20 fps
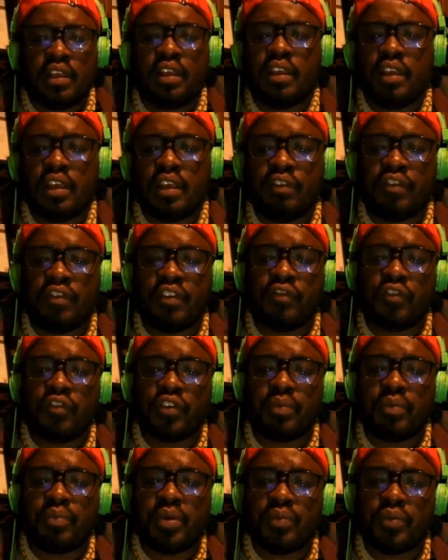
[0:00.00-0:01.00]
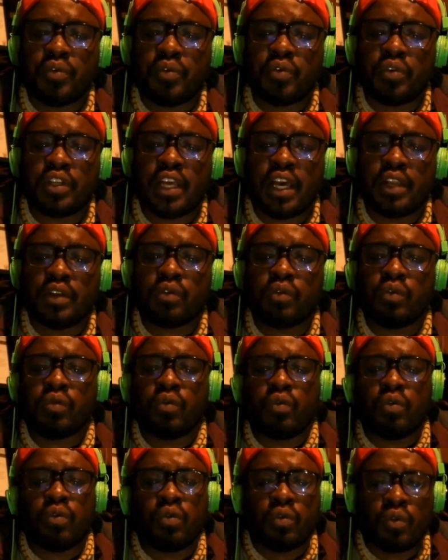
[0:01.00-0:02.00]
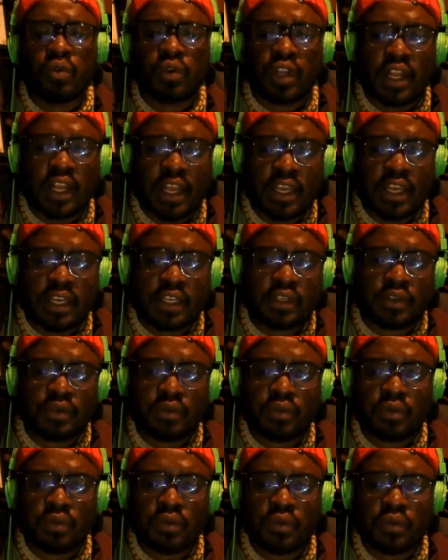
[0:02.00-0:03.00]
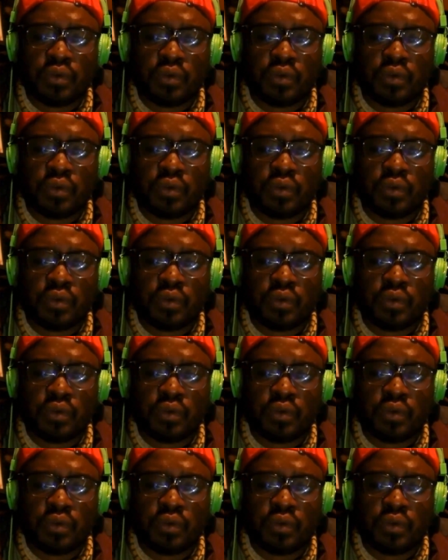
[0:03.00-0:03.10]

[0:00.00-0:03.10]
Even for the people that who would like to